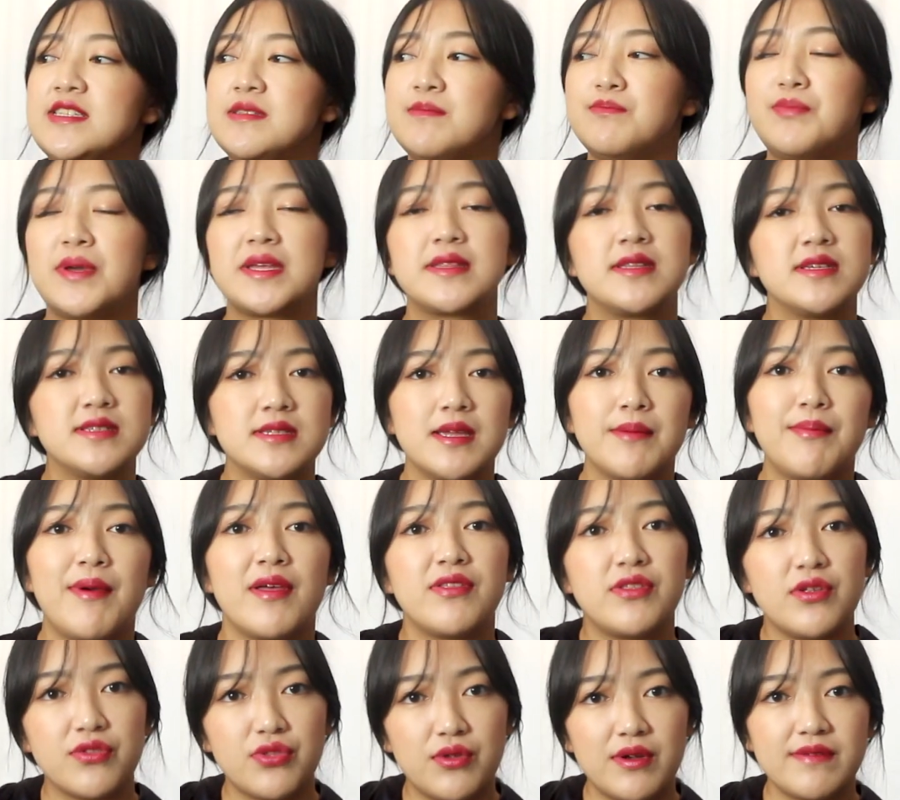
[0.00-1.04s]
didn't pick this up
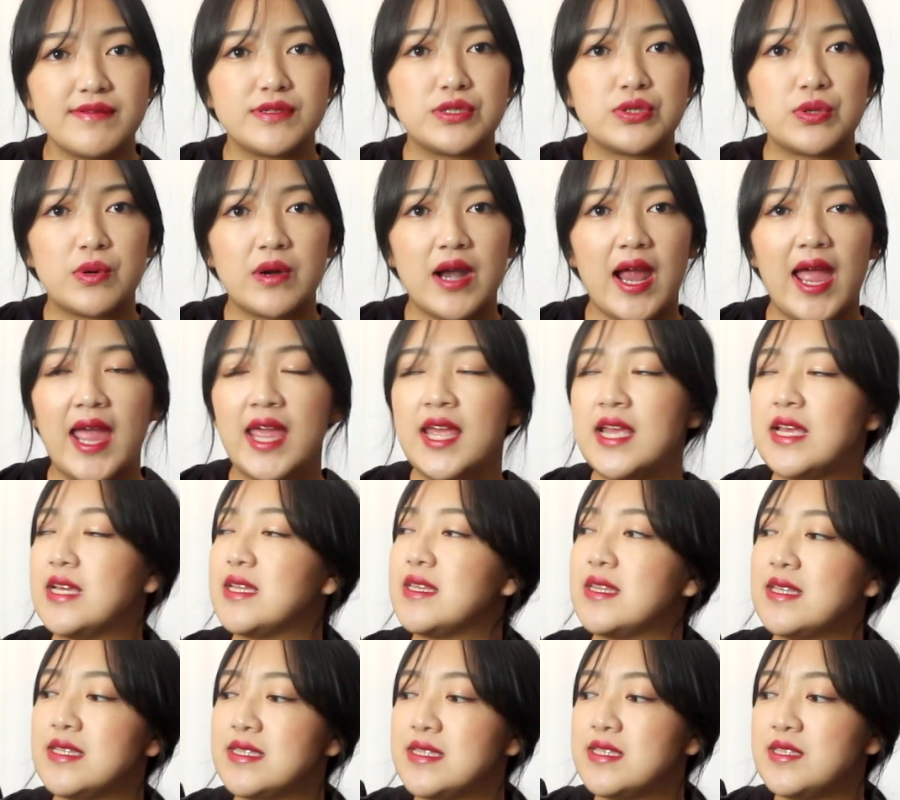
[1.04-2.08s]
at the thrift store,
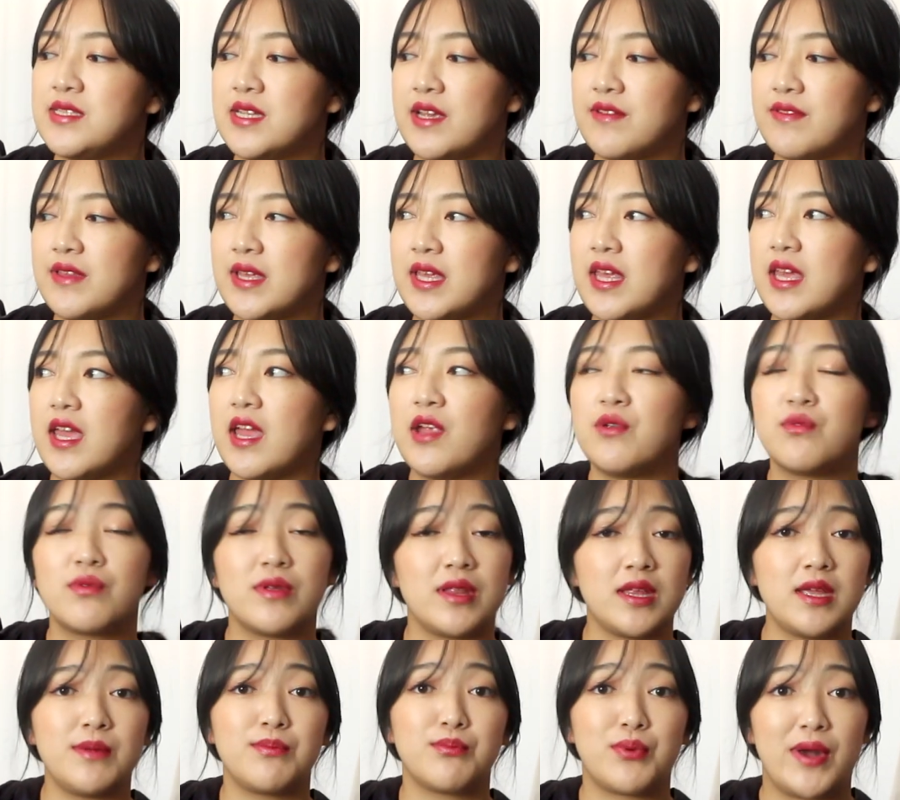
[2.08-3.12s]
this is definitely a
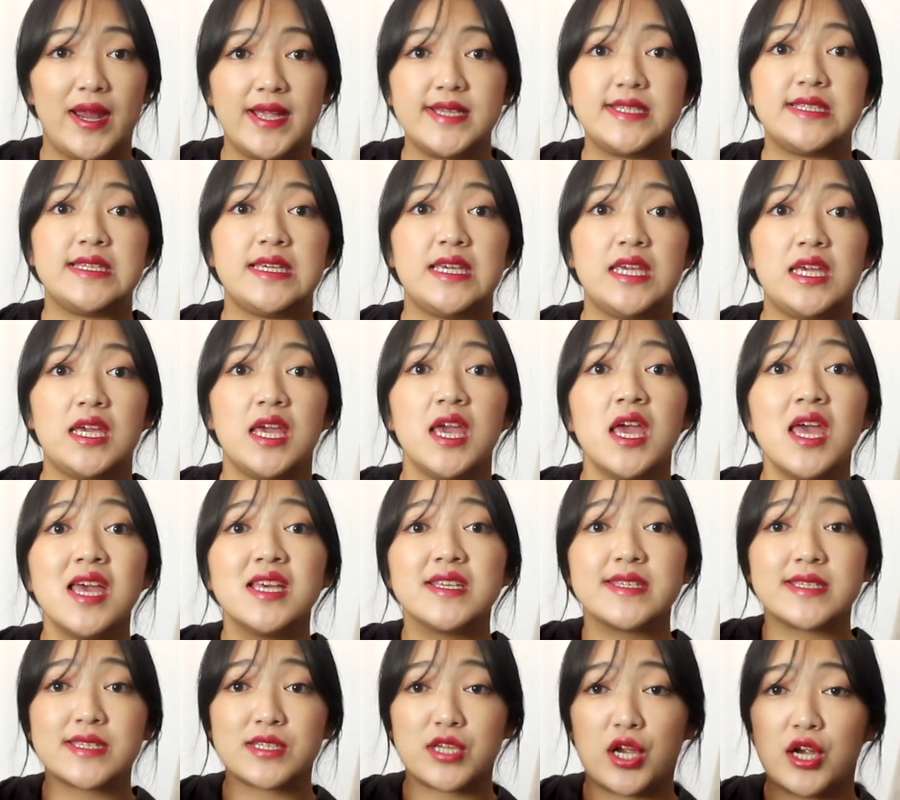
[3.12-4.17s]
really pricey
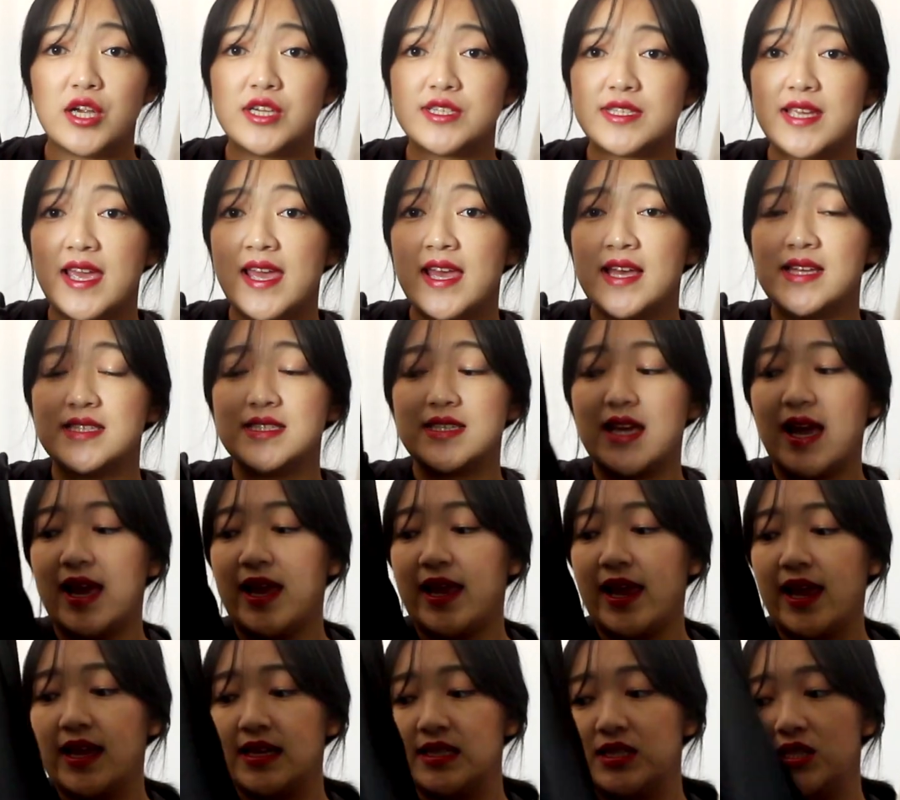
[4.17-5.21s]
skirt, and
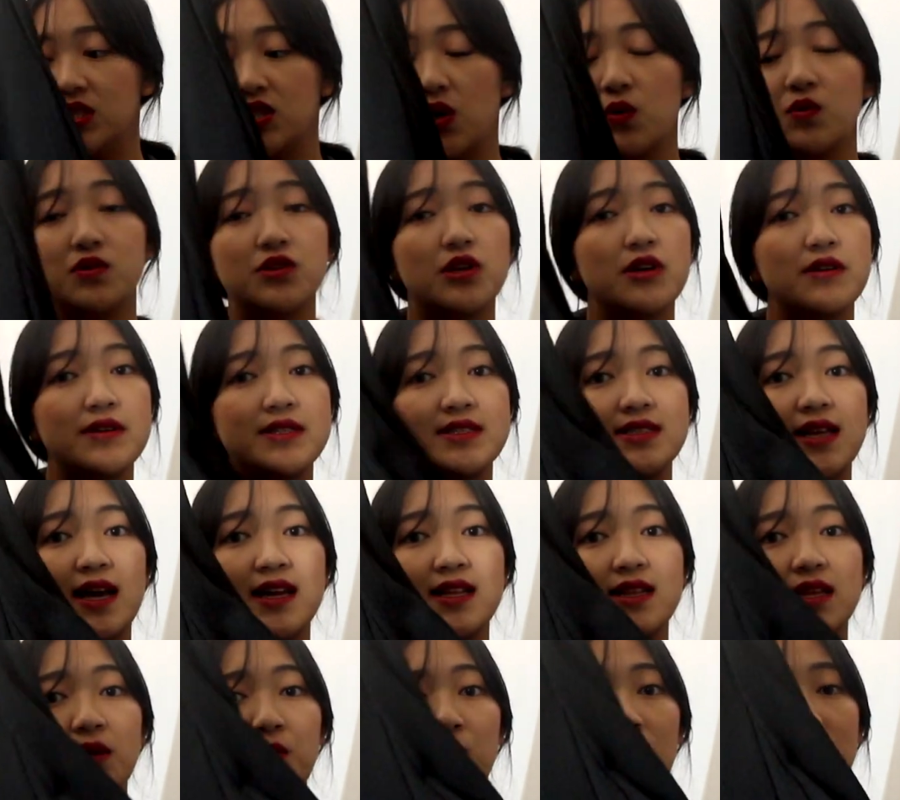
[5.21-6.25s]
I don't know
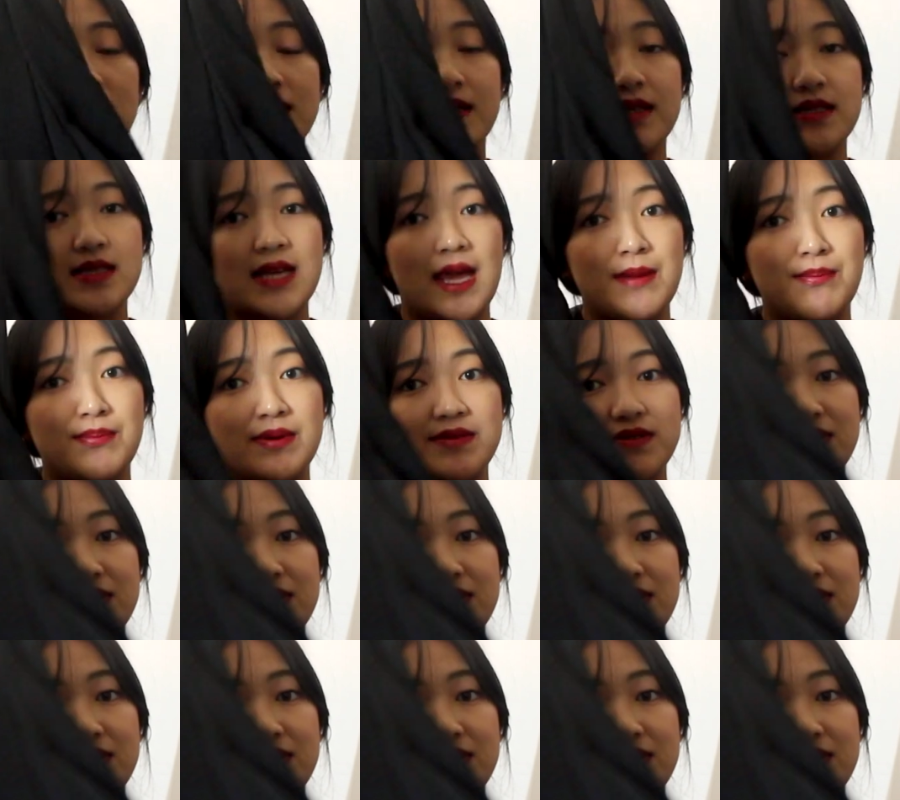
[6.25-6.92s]
exactly what type